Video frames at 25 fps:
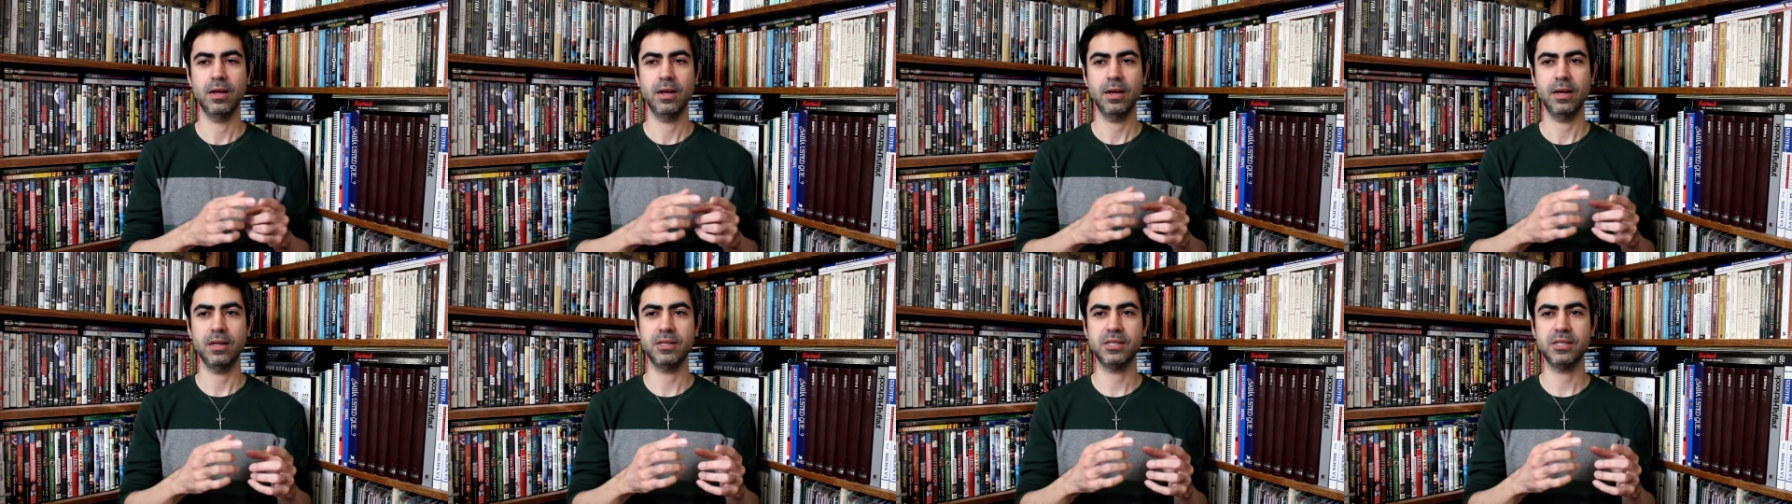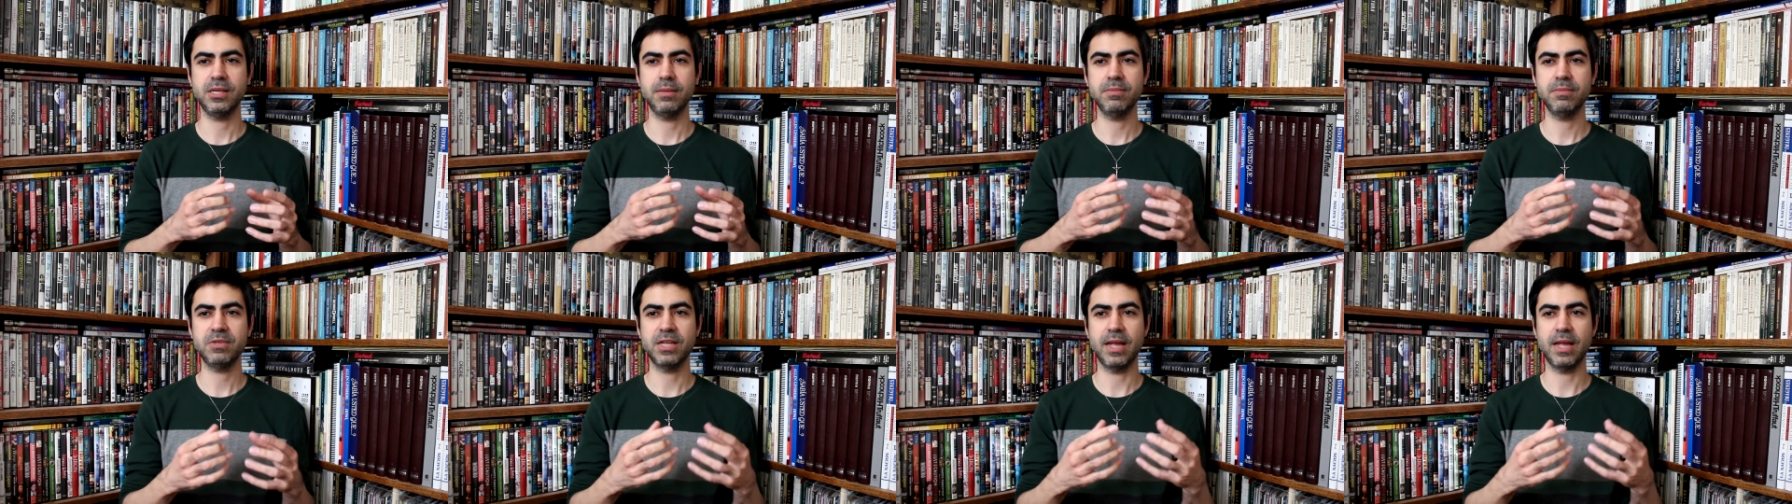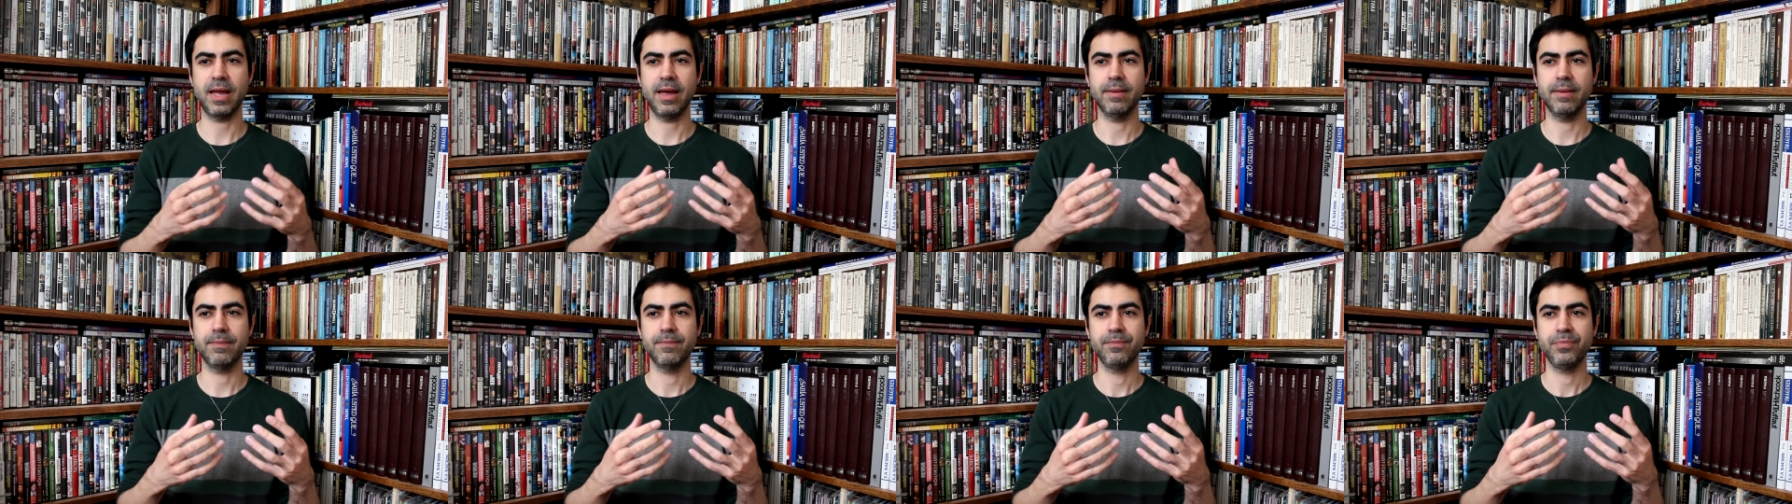it seems
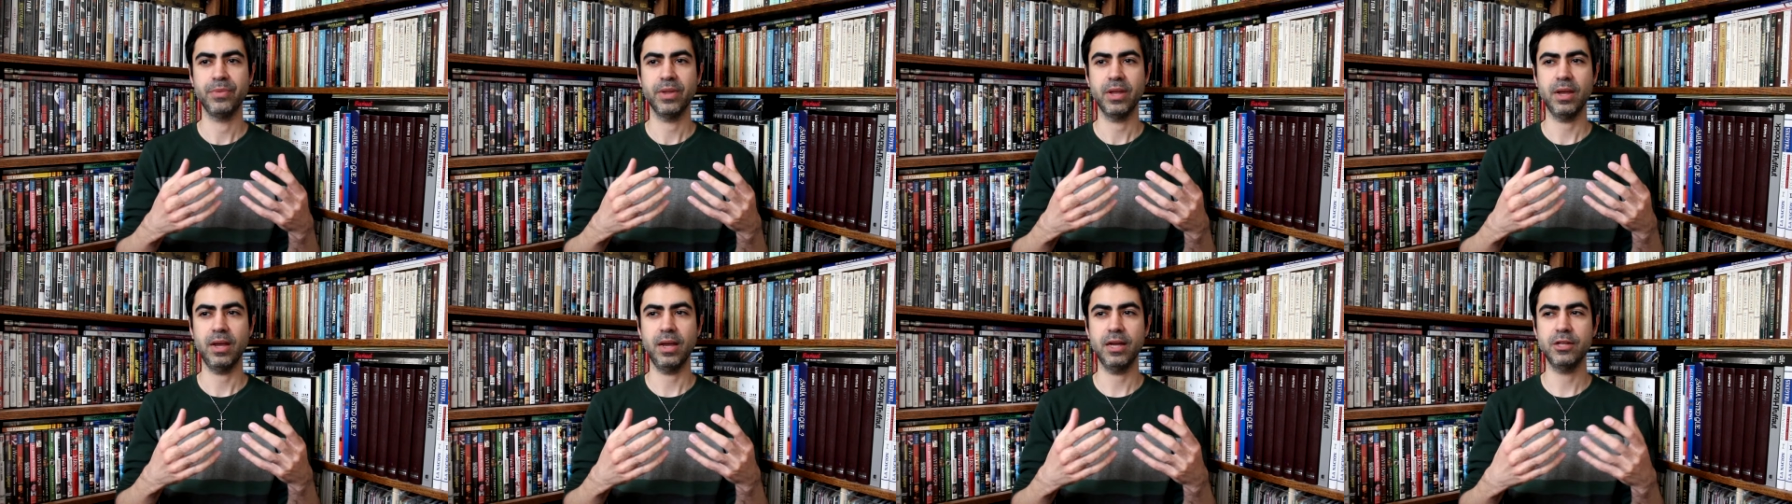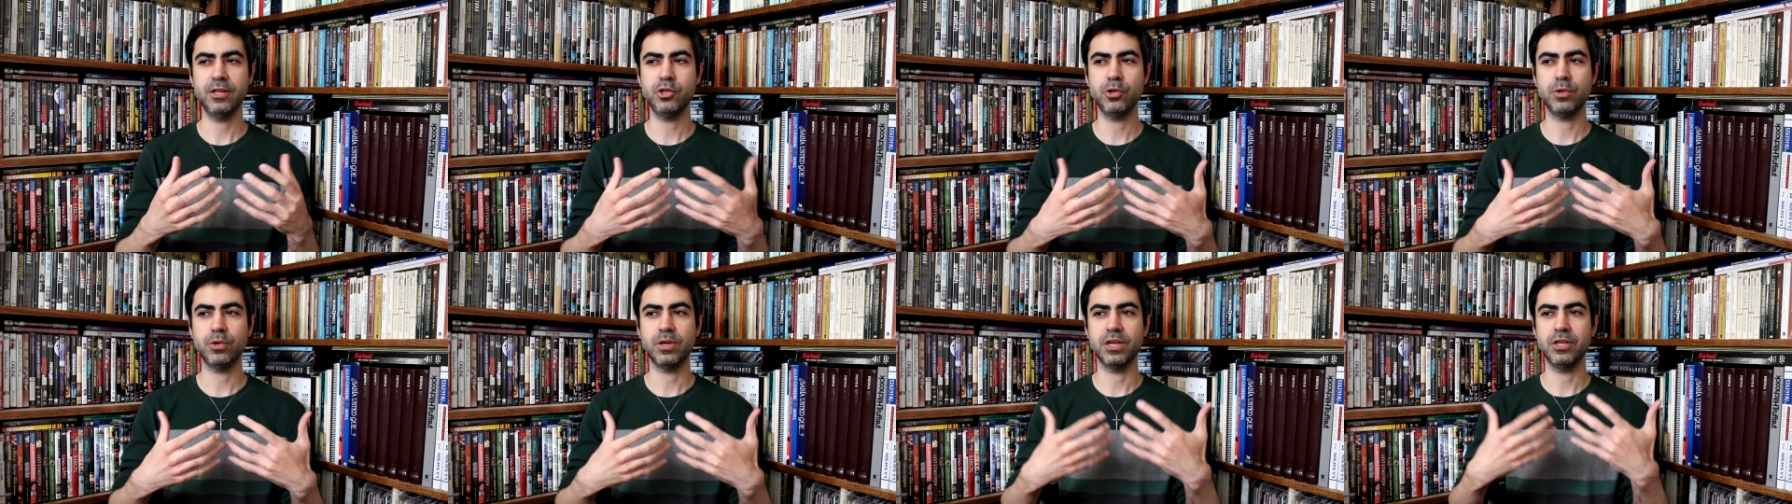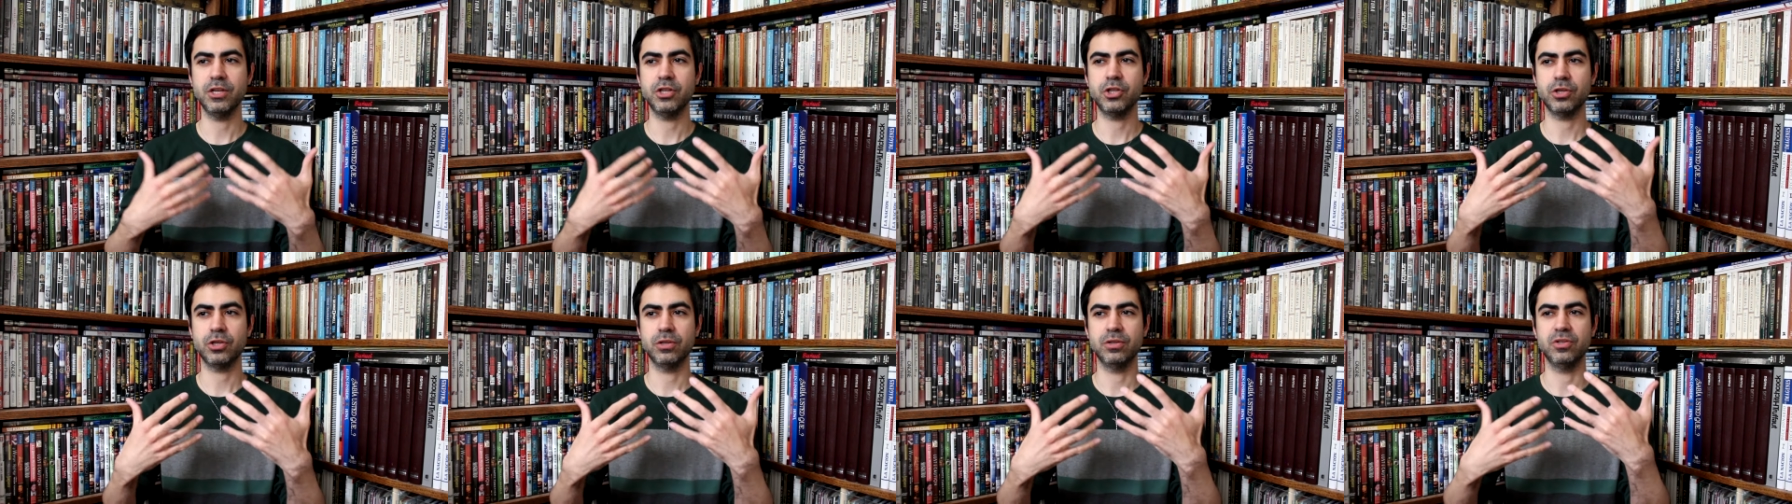that
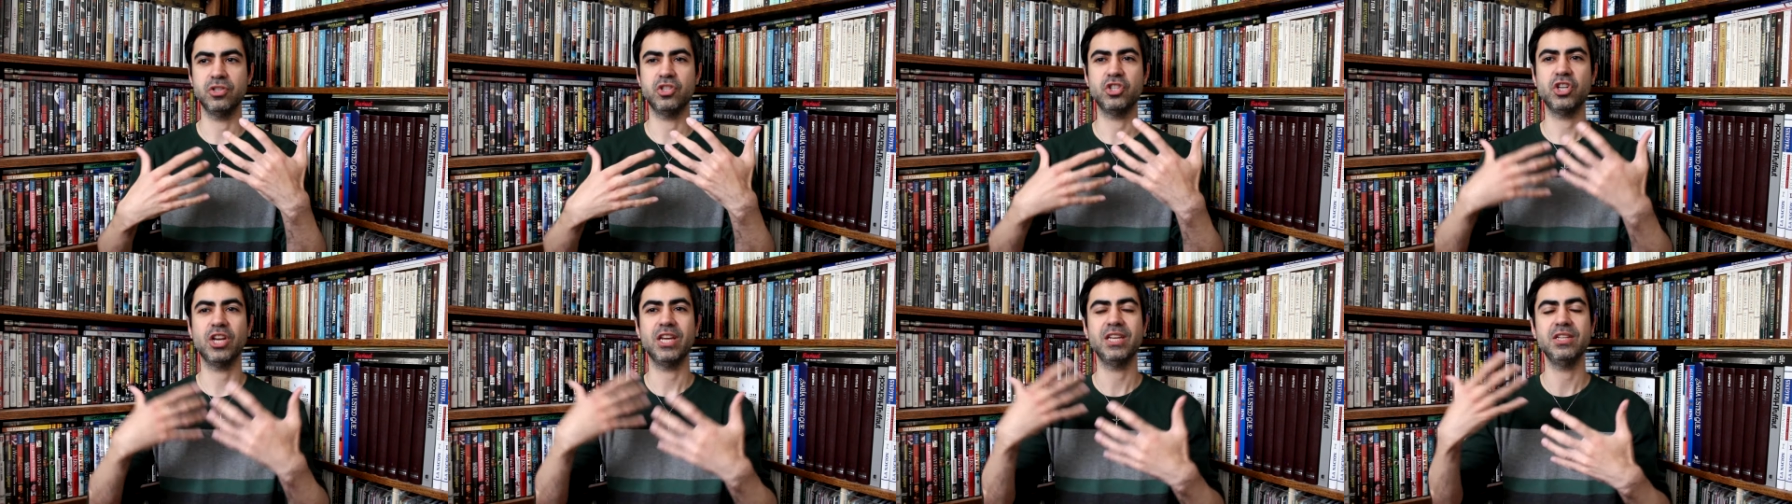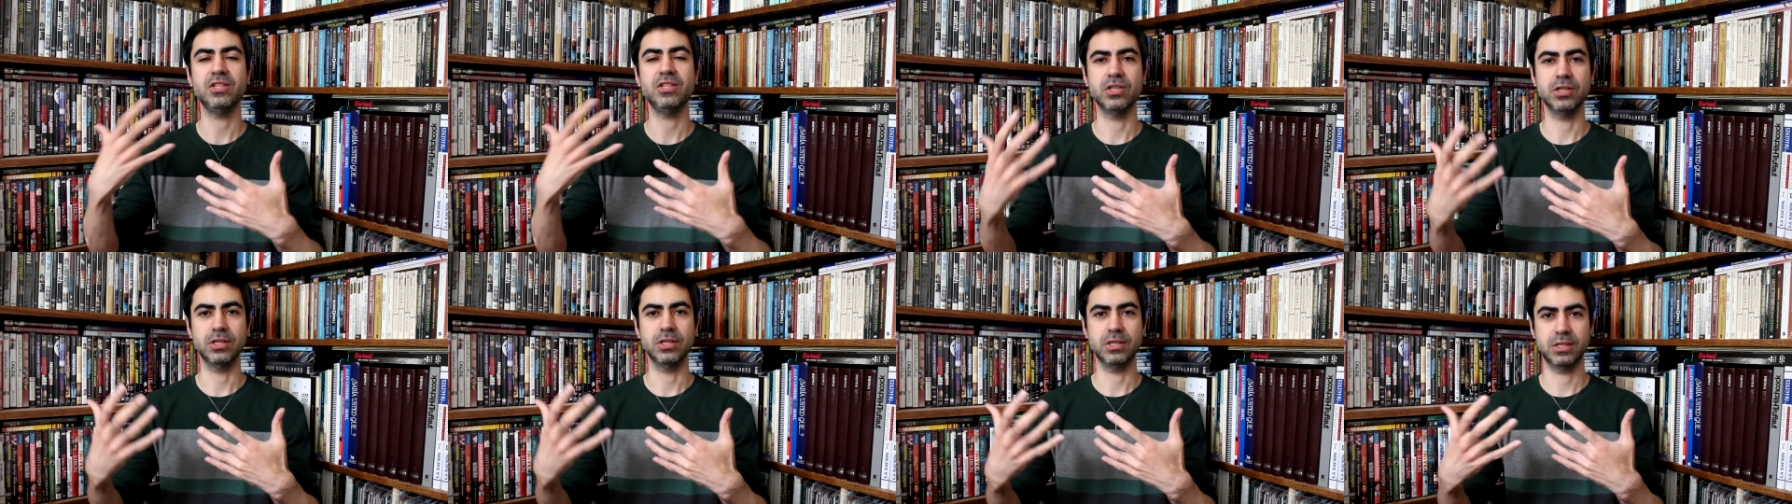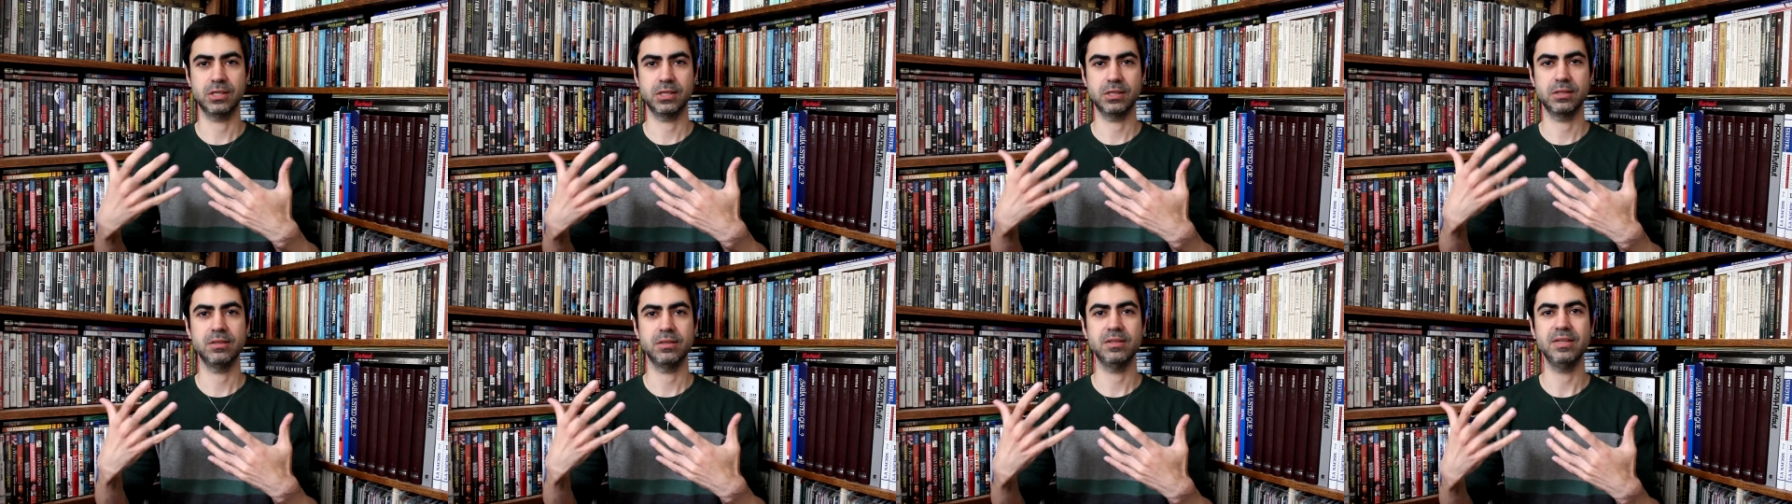education changes